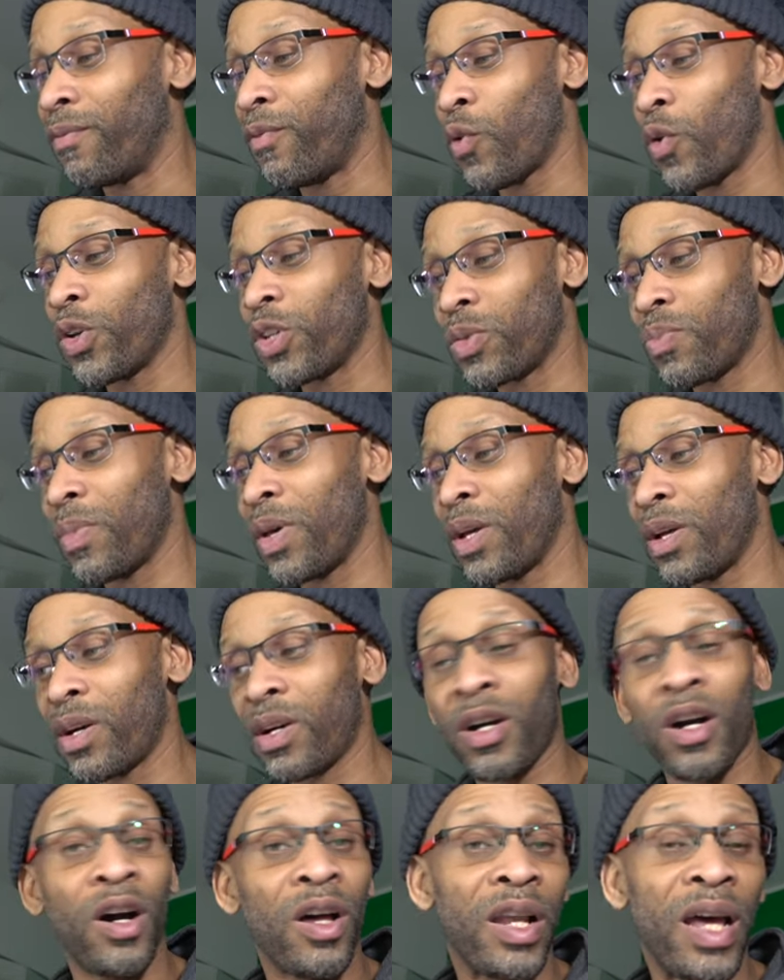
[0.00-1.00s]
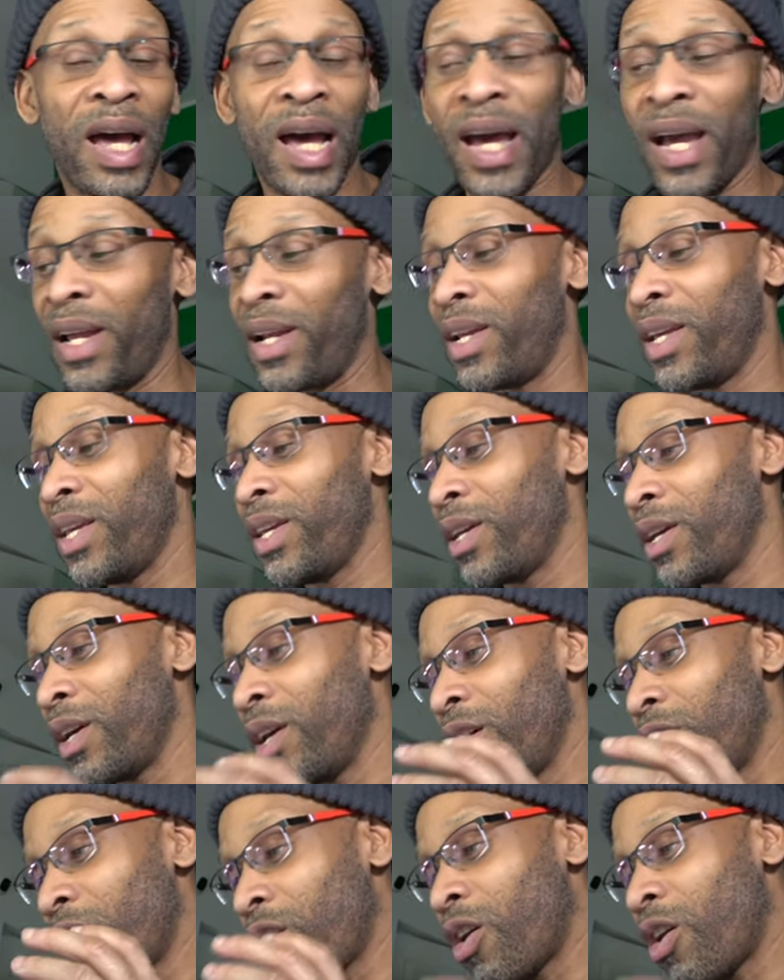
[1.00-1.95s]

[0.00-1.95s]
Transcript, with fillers: voicemail, caller I D,